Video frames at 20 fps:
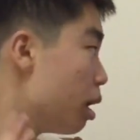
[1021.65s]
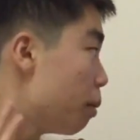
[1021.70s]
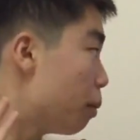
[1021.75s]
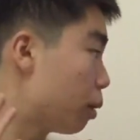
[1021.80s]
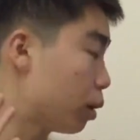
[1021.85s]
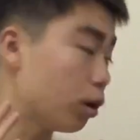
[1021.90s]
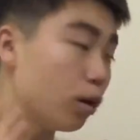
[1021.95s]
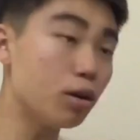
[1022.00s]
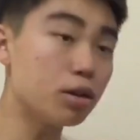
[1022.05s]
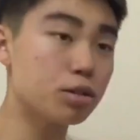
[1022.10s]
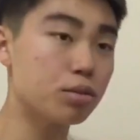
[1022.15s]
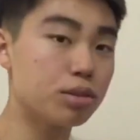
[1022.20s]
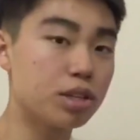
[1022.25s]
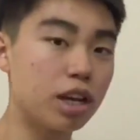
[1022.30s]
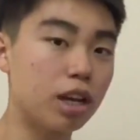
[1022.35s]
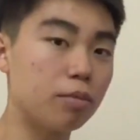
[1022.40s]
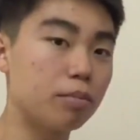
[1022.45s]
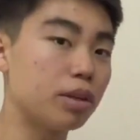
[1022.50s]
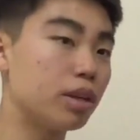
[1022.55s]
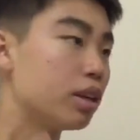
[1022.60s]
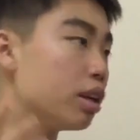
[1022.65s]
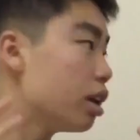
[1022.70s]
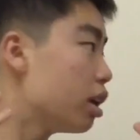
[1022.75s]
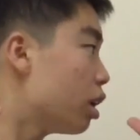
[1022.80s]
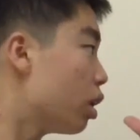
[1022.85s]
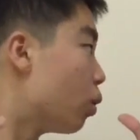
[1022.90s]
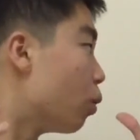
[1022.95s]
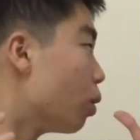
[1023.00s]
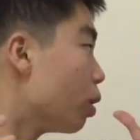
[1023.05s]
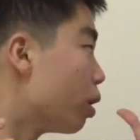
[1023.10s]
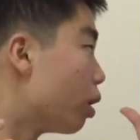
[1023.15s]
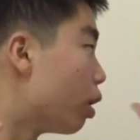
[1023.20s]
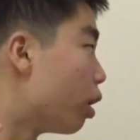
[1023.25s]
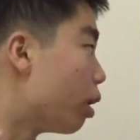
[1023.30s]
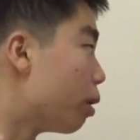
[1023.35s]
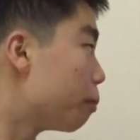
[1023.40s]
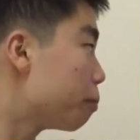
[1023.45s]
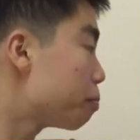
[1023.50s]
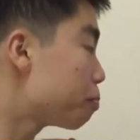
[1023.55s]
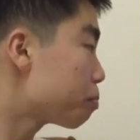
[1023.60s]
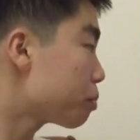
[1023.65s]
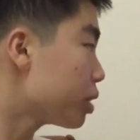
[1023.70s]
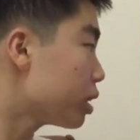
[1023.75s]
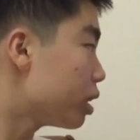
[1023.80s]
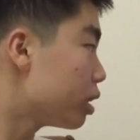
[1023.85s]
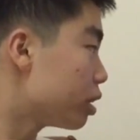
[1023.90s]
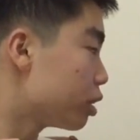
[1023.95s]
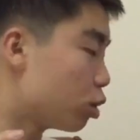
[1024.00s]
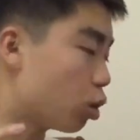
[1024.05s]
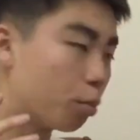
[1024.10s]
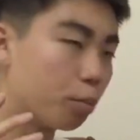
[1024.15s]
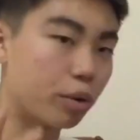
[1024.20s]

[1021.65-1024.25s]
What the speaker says: But also tell me your